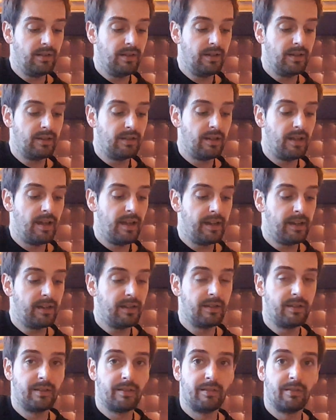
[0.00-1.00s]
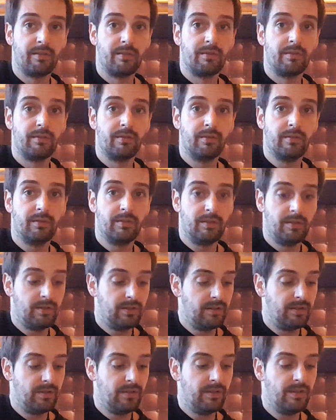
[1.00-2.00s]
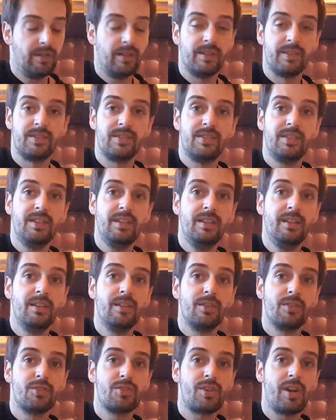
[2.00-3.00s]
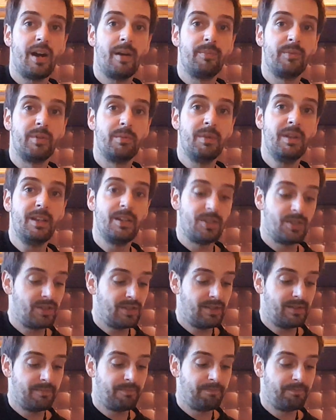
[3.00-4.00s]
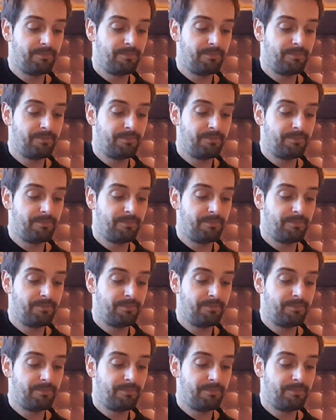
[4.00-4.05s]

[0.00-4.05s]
it like a C sharp diminished.